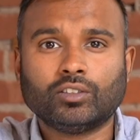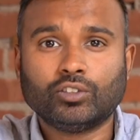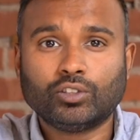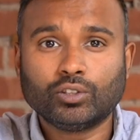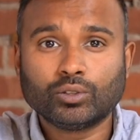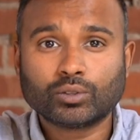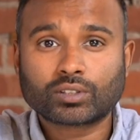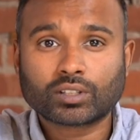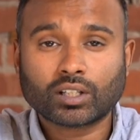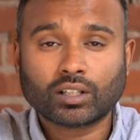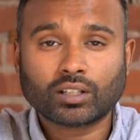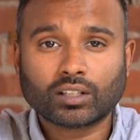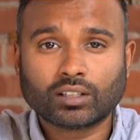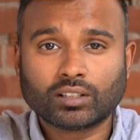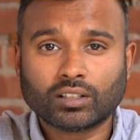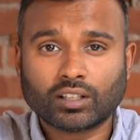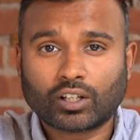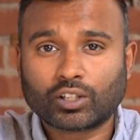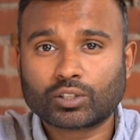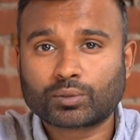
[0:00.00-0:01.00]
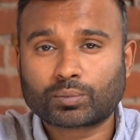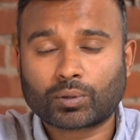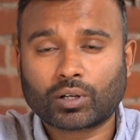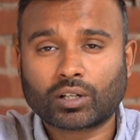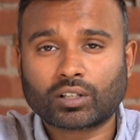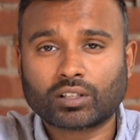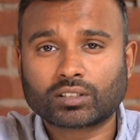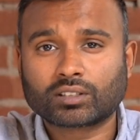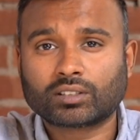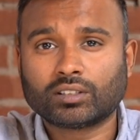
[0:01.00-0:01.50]
Do you sell a large
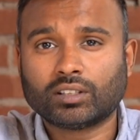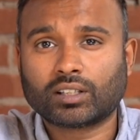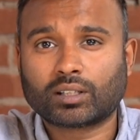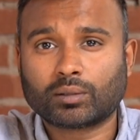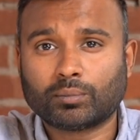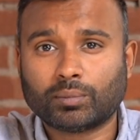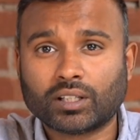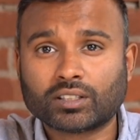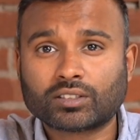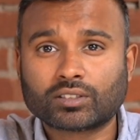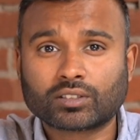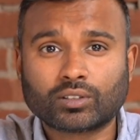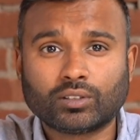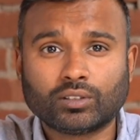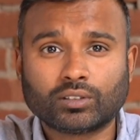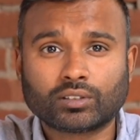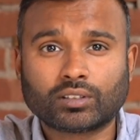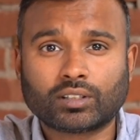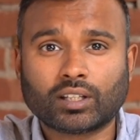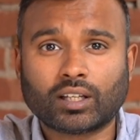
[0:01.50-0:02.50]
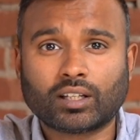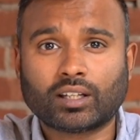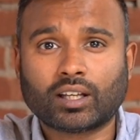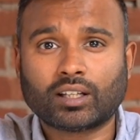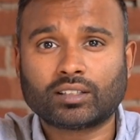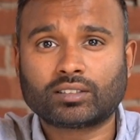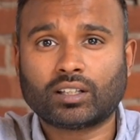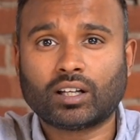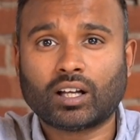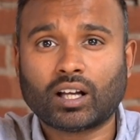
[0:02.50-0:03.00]
product like a bicycle that
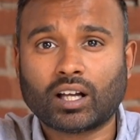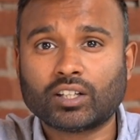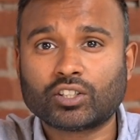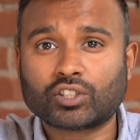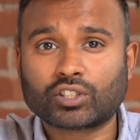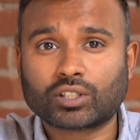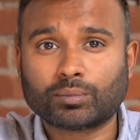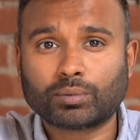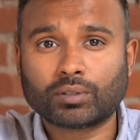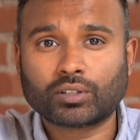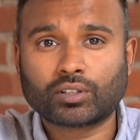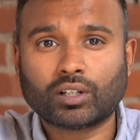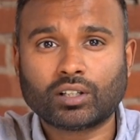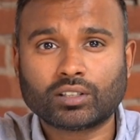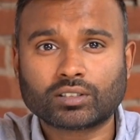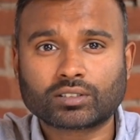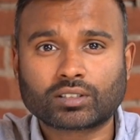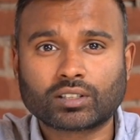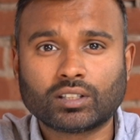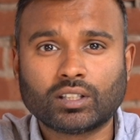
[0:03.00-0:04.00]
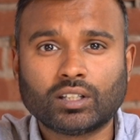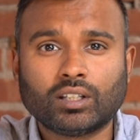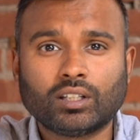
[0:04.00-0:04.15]
has a high shipping cost?